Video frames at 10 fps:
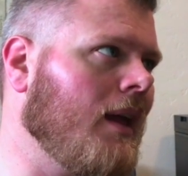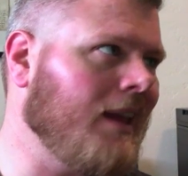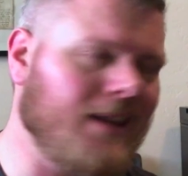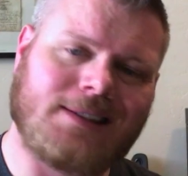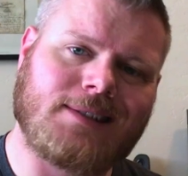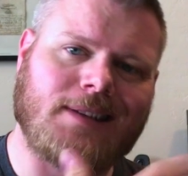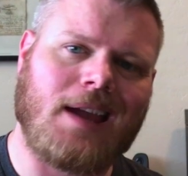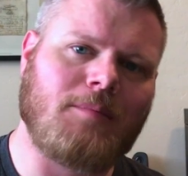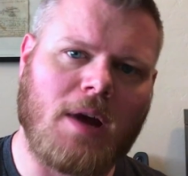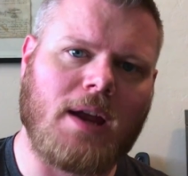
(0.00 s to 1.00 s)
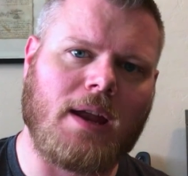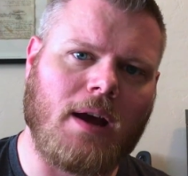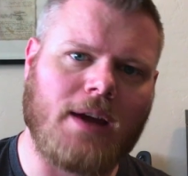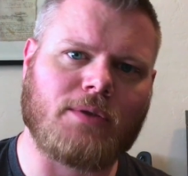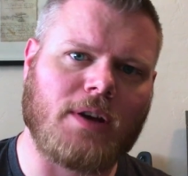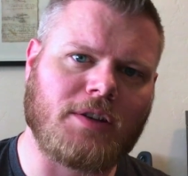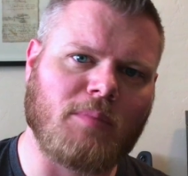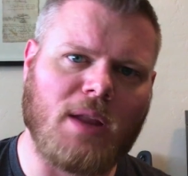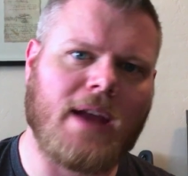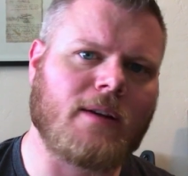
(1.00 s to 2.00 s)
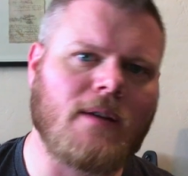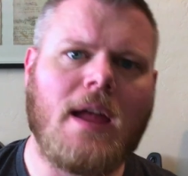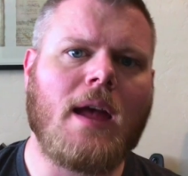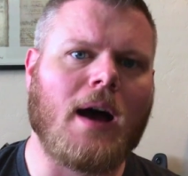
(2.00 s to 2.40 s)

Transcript: inside my hydration bladder,